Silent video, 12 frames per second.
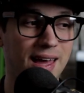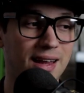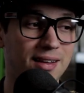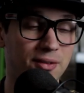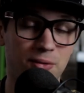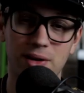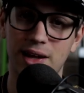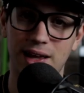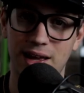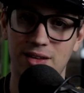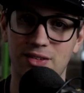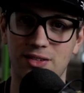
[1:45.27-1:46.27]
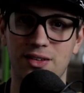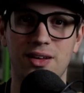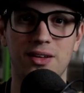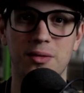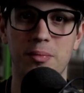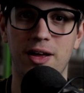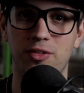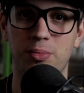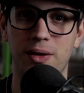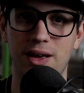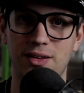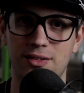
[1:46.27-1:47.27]
It really is the
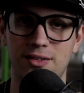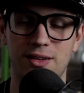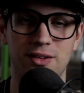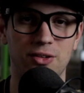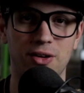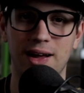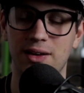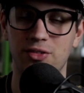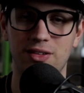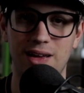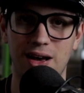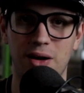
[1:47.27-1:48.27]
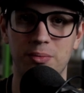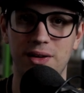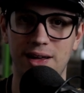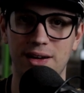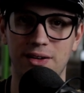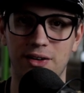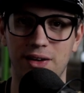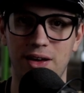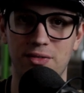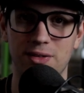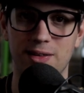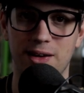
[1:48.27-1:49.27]
best place to kind of stay updated
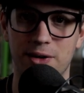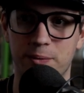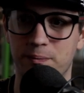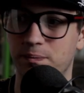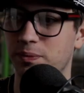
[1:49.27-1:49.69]
on everything.